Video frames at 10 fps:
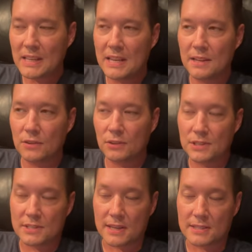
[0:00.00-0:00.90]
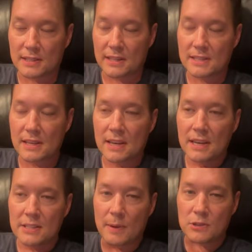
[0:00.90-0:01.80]
in early states at least,
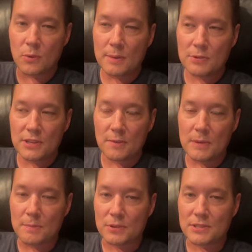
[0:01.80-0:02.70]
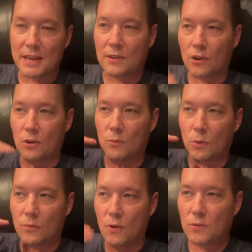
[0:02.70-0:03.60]
it's about 20% of people say they
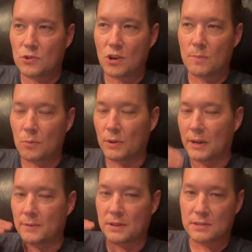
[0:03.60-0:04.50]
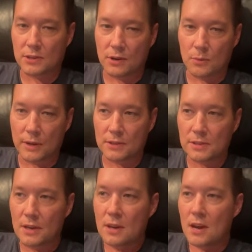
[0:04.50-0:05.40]
will vote for Trump and will not even consider anyone
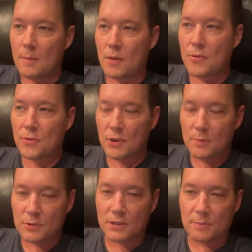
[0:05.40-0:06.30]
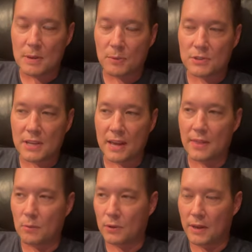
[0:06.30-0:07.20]
else. About 30% of people say
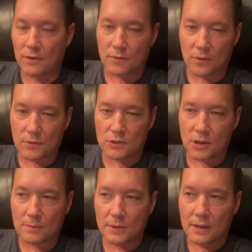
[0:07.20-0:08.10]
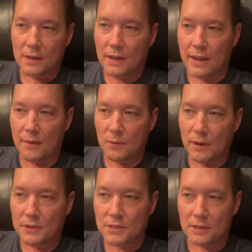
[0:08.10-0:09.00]
they will never vote for Trump. And
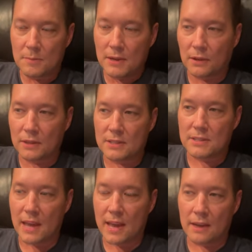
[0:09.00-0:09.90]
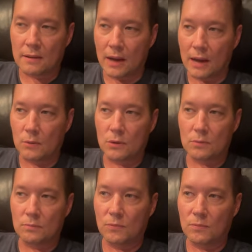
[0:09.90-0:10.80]
everyone else in the middle is saying, I
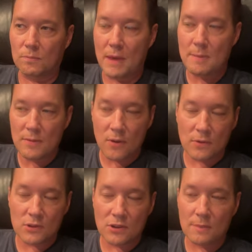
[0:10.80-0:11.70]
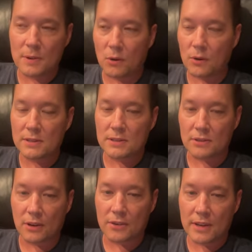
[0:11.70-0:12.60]
will maybe vote for Trump or
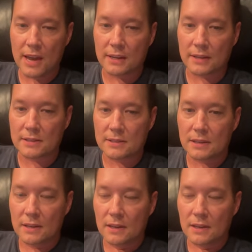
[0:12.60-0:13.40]
consider other candidates,